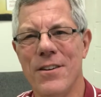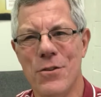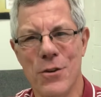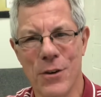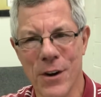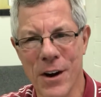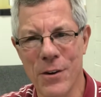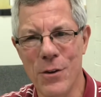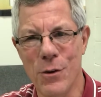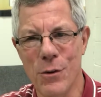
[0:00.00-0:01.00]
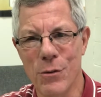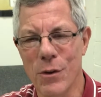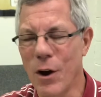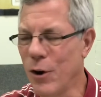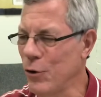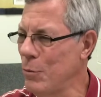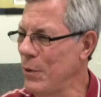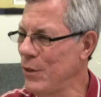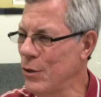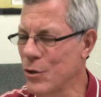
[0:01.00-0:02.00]
during our youth ought to
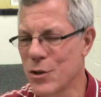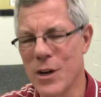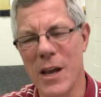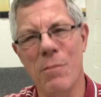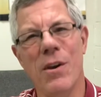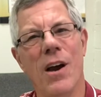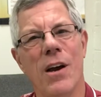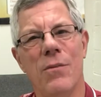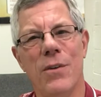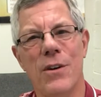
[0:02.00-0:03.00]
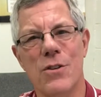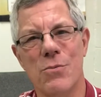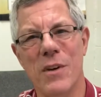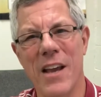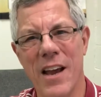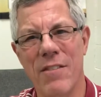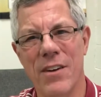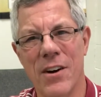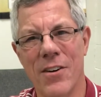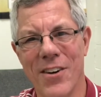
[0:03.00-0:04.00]
be the same confidence we have in our